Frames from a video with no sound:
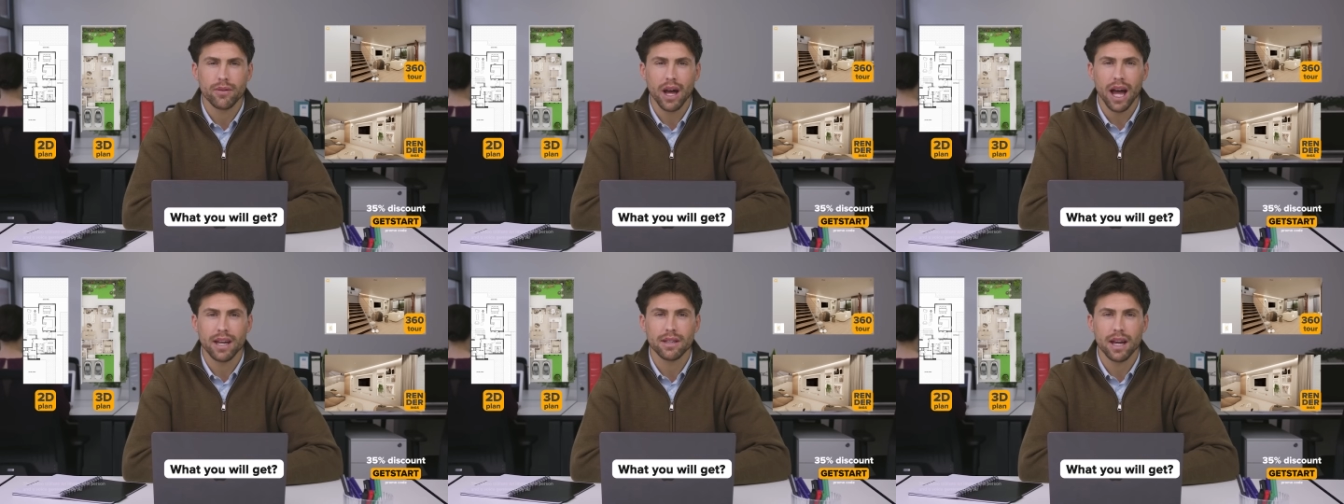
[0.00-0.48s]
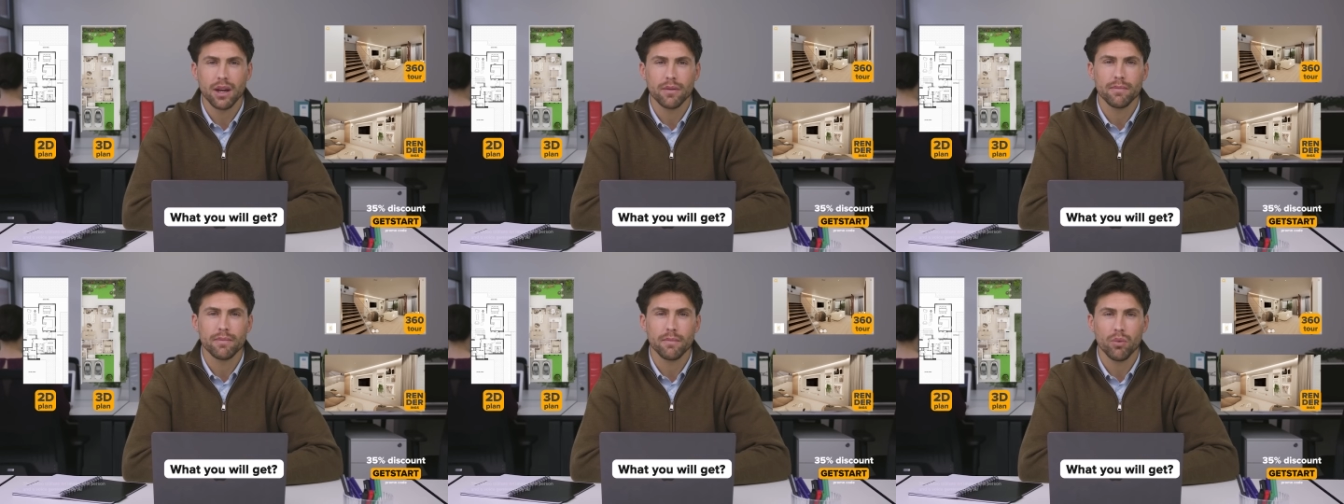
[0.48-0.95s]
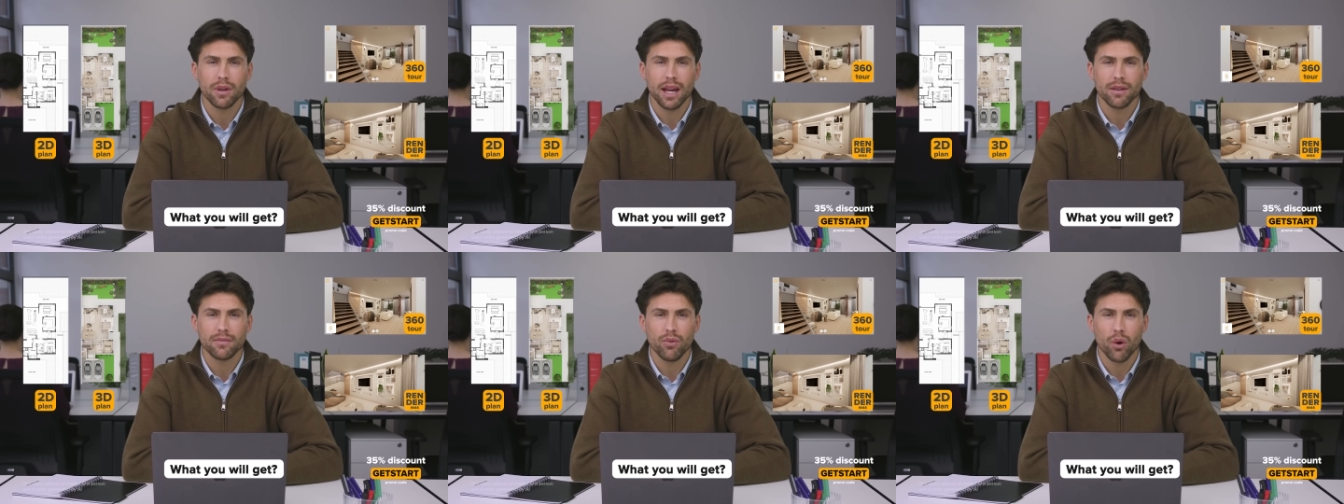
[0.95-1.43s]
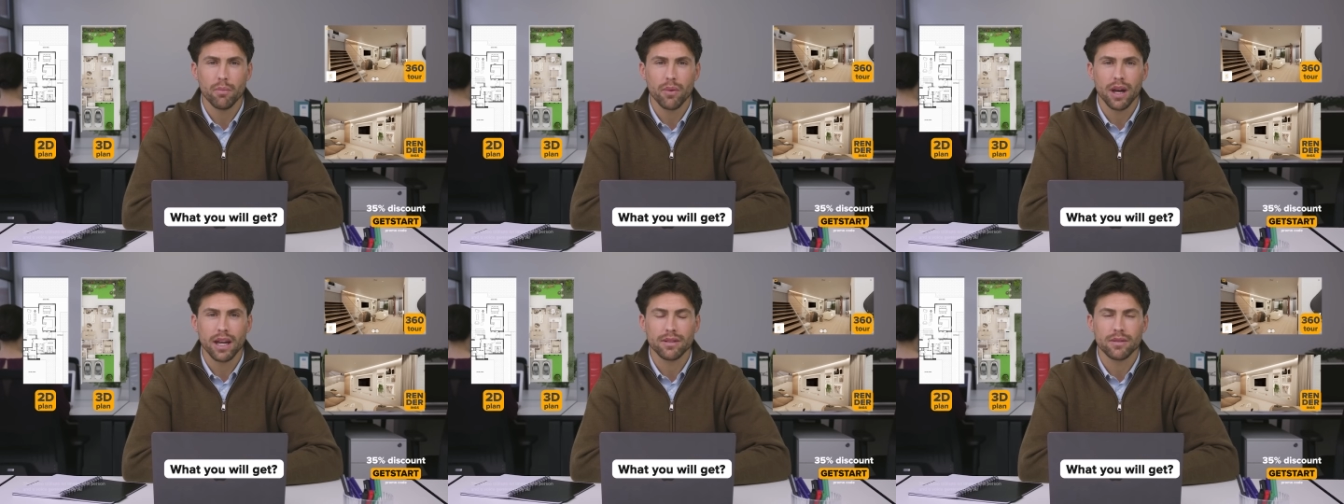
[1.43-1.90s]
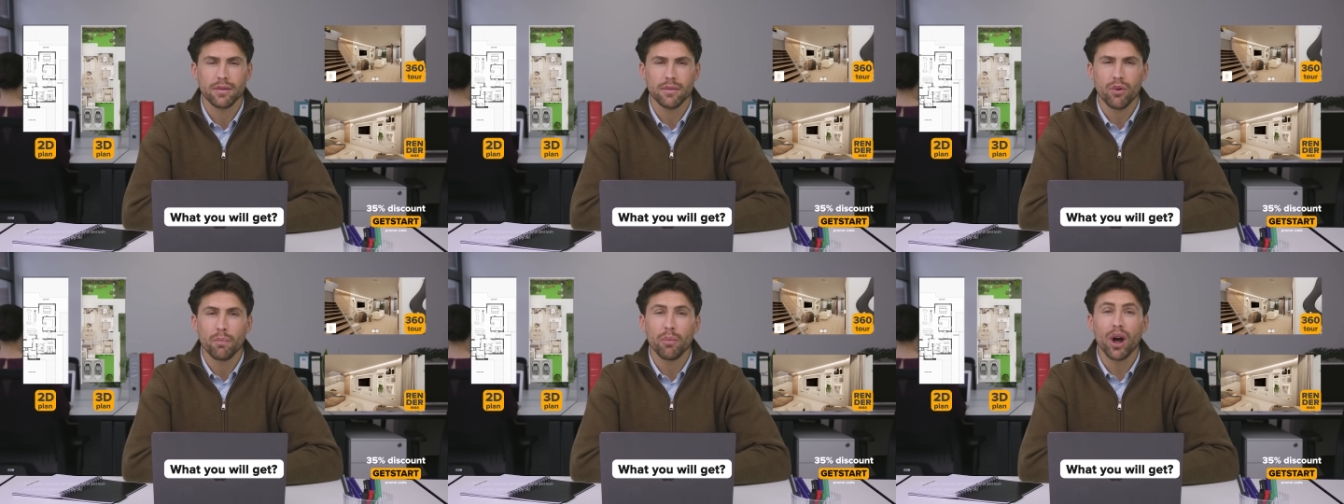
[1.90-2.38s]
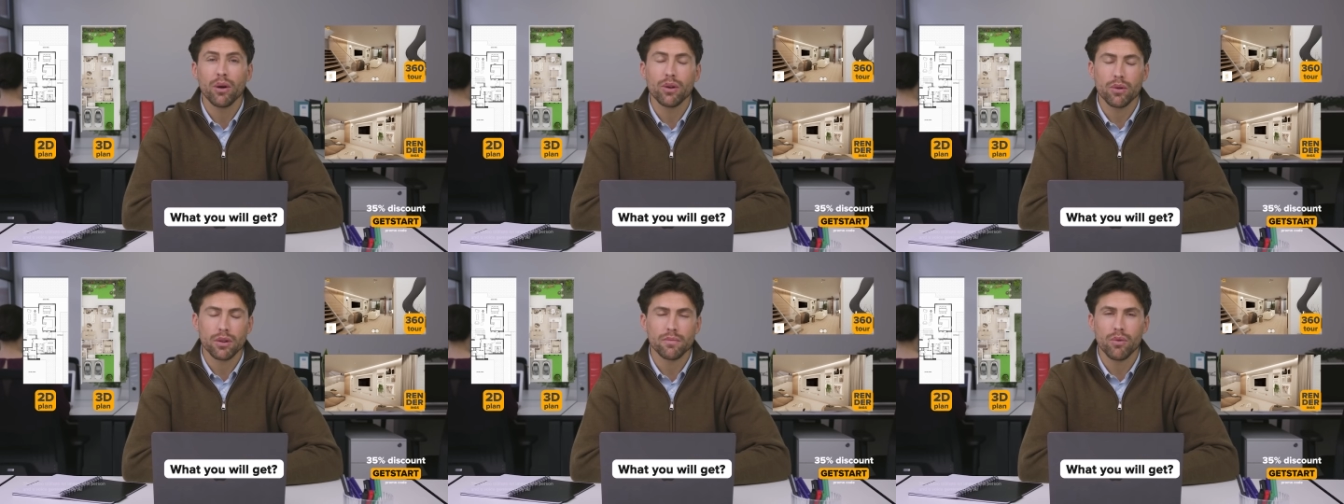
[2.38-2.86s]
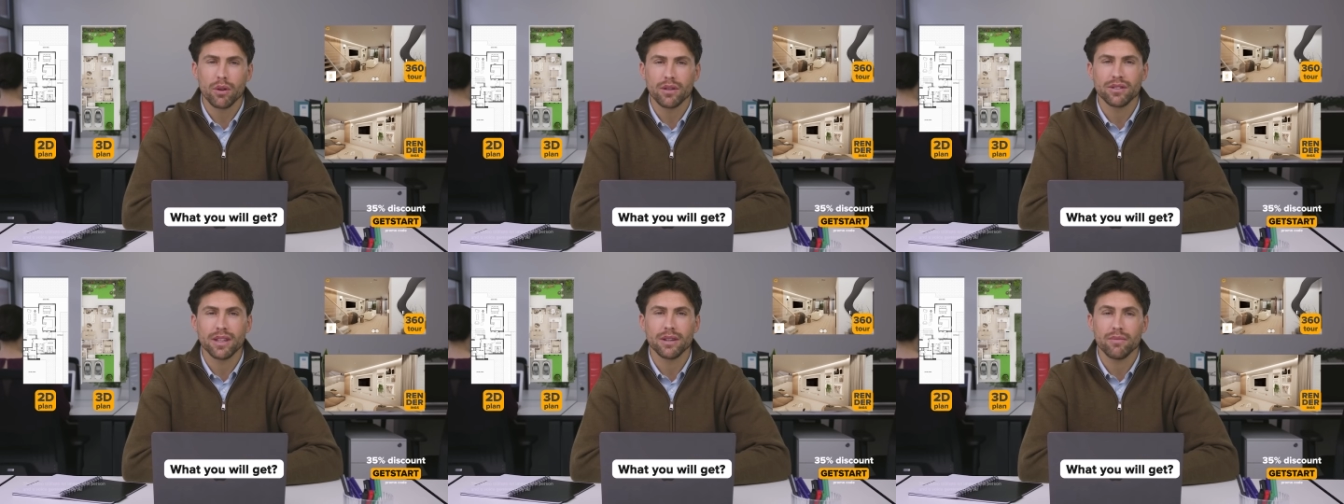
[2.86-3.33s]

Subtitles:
Hi there, we're Getfloorplan, your partner in real estate